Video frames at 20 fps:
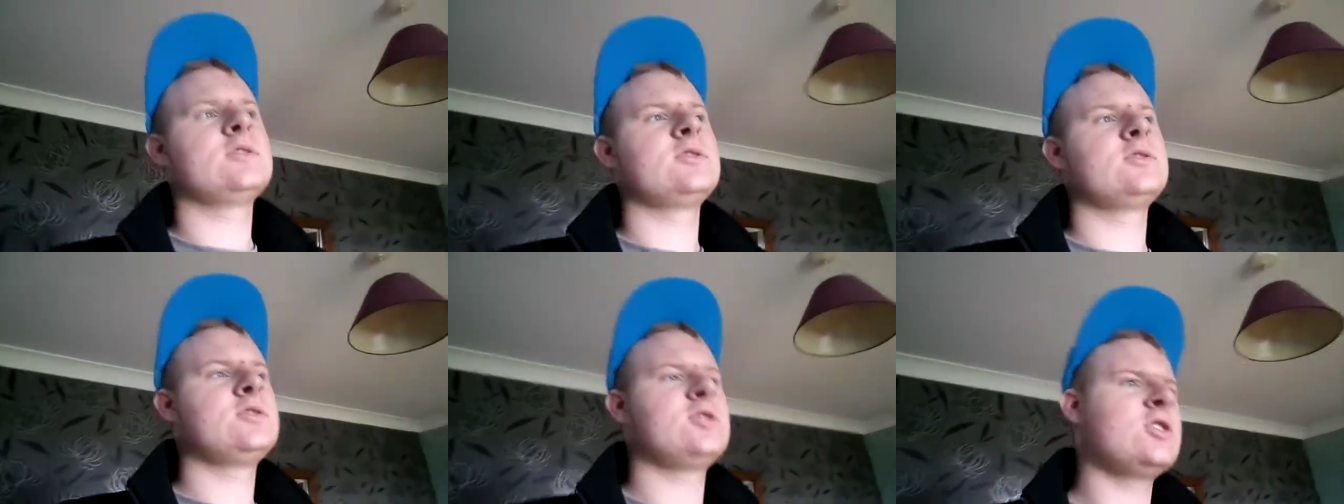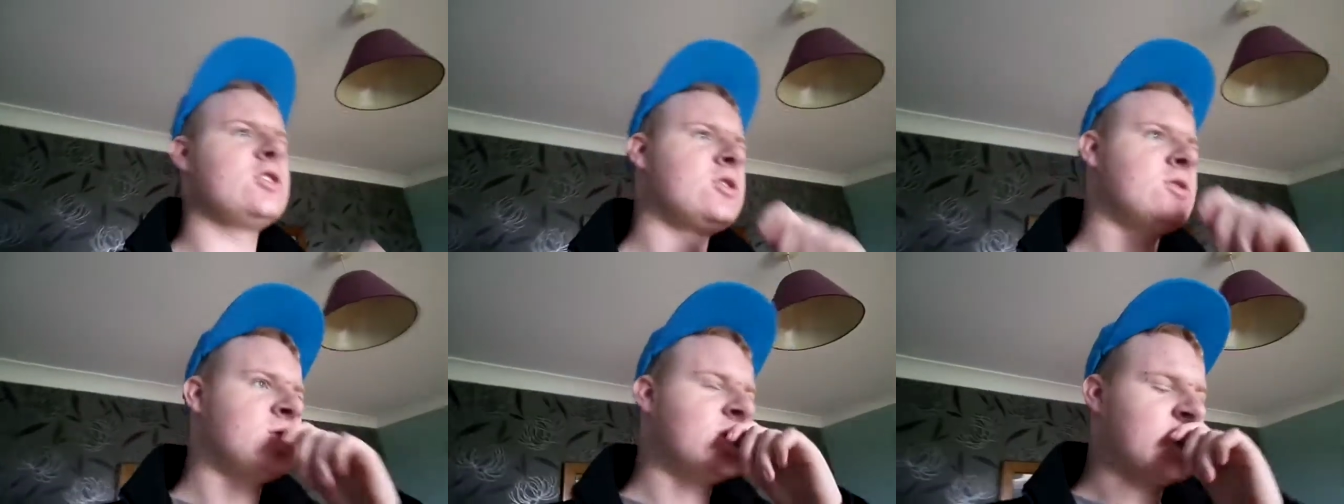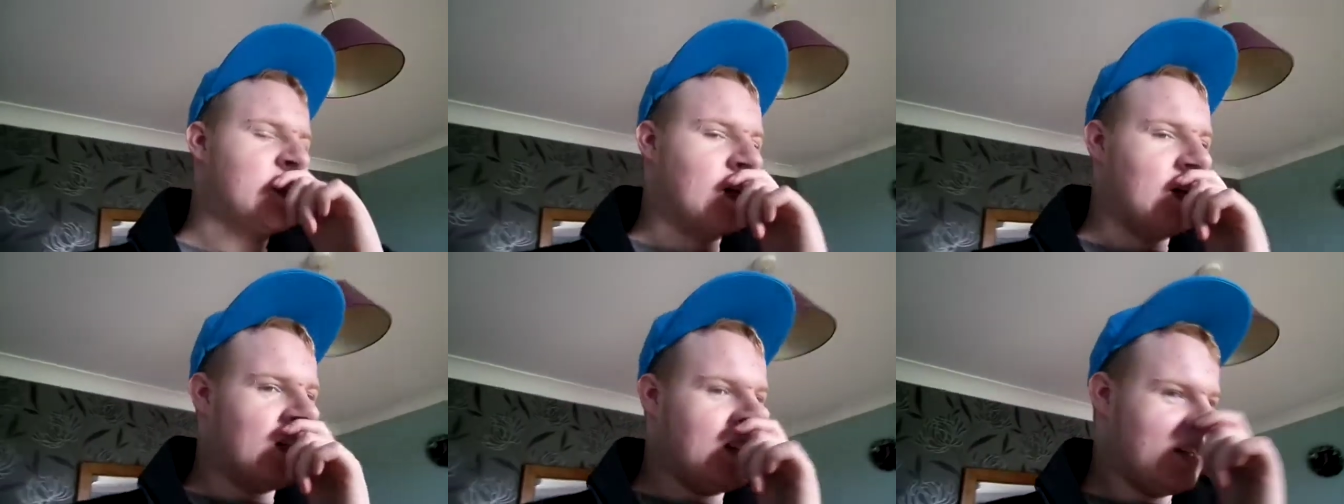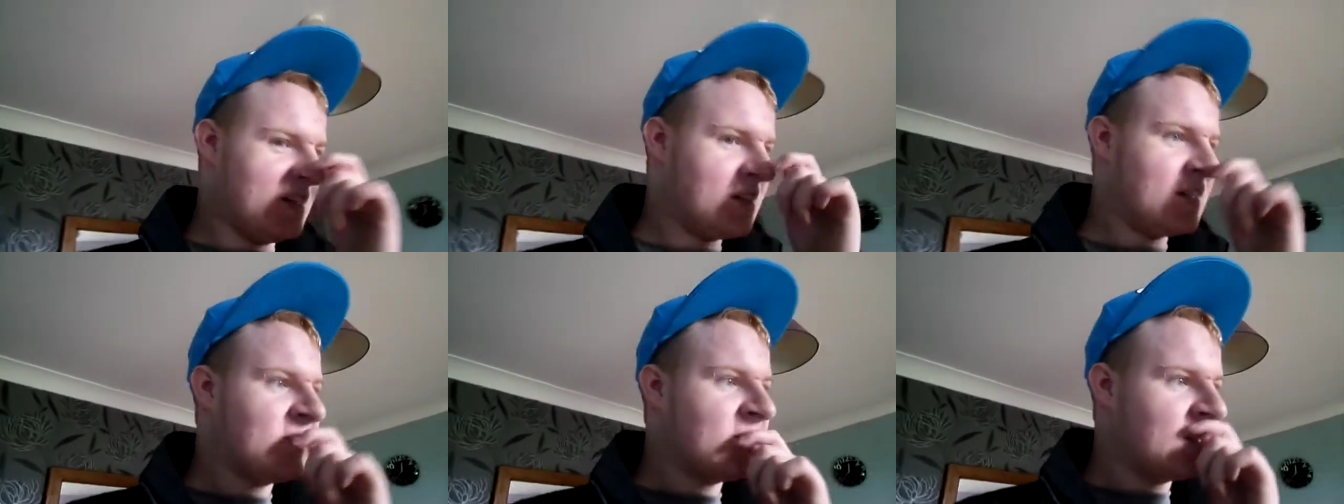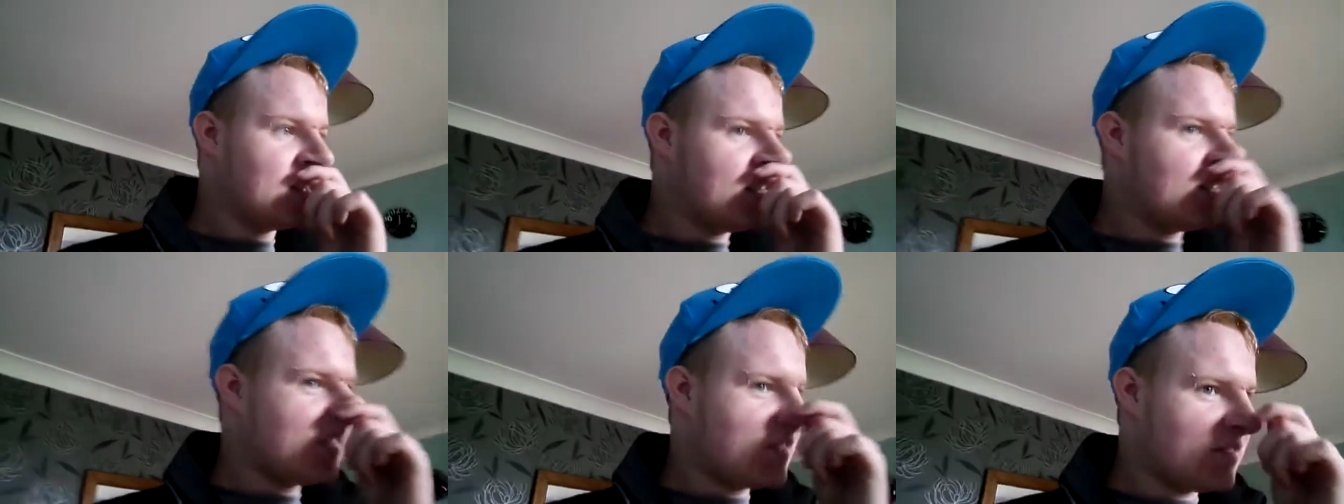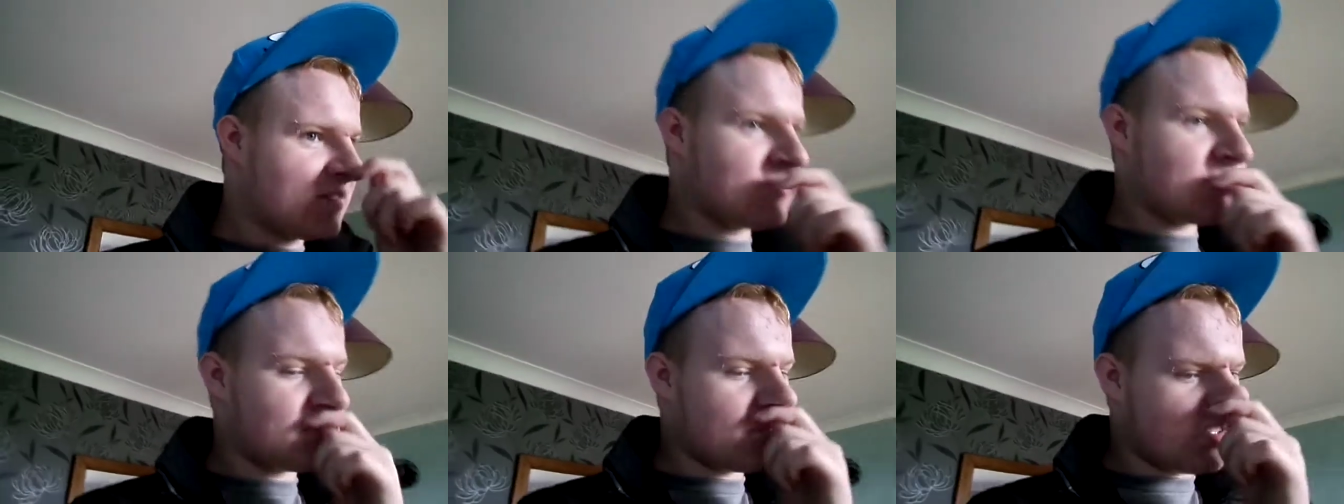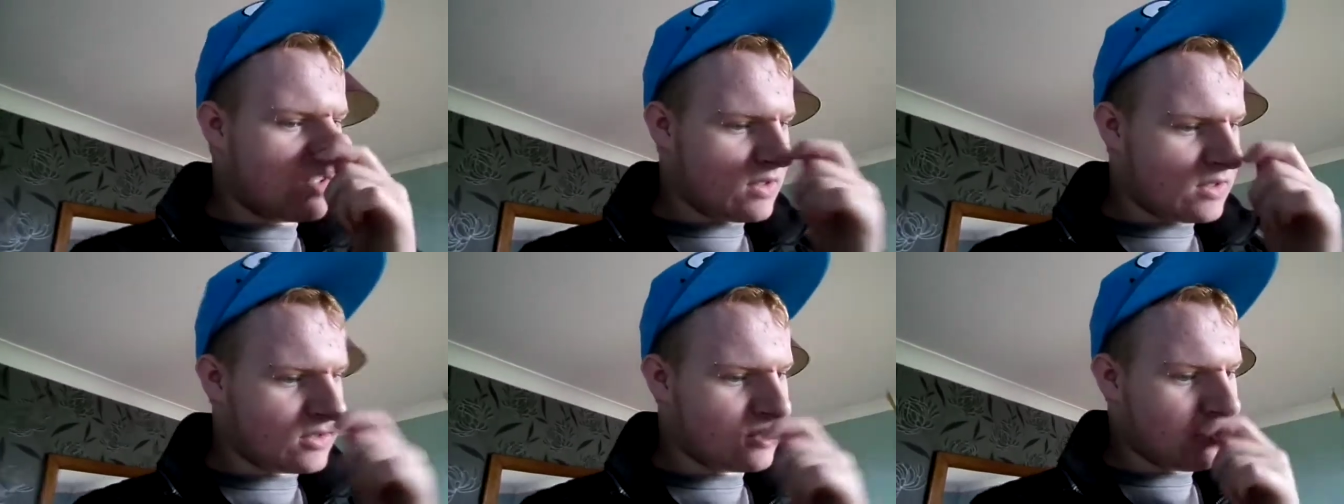Tuesday from
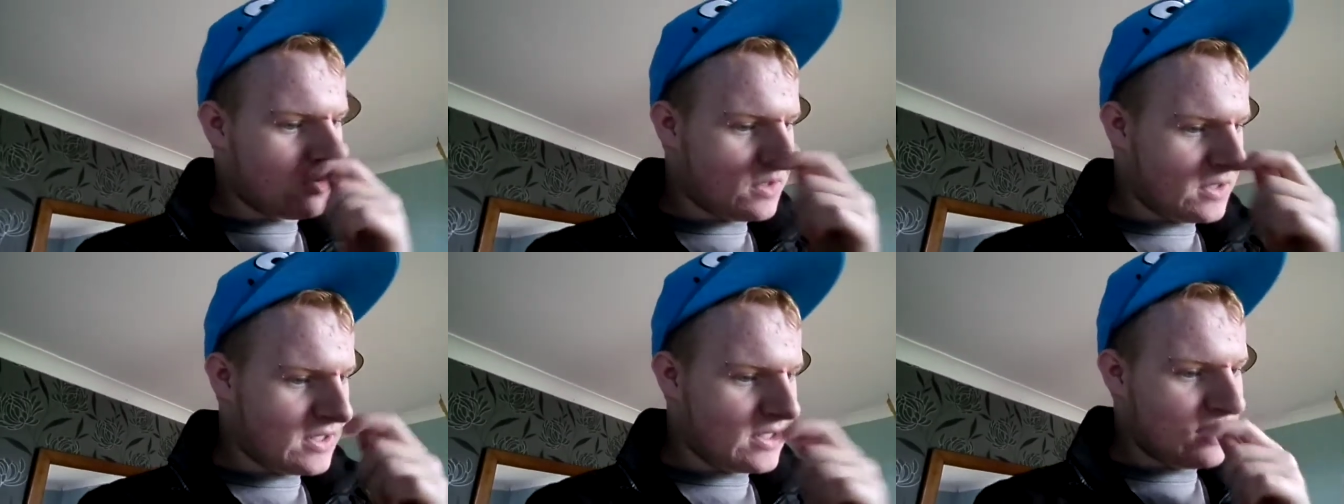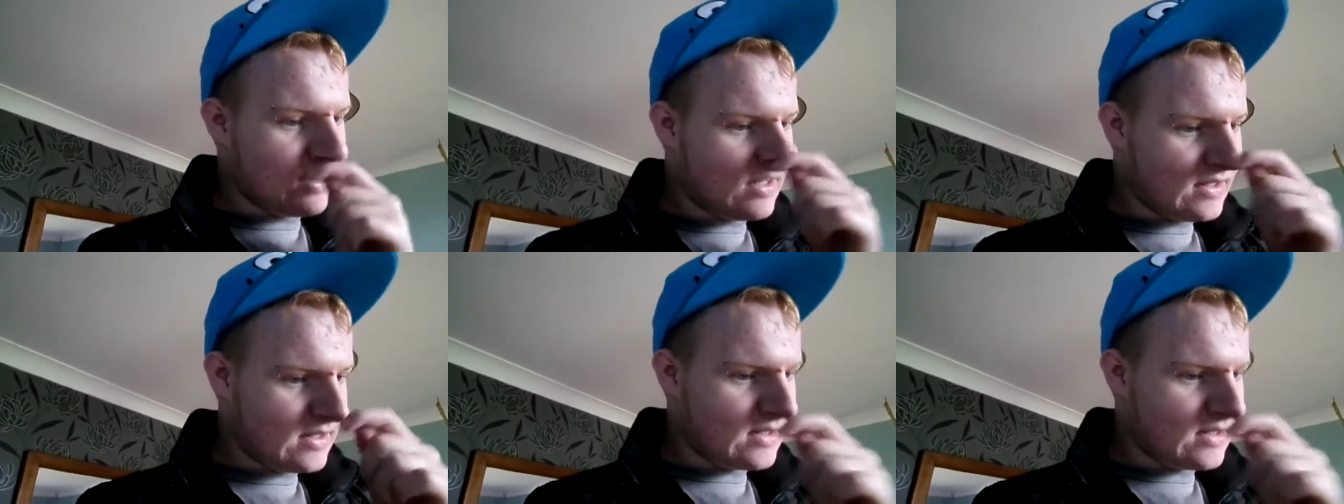last week,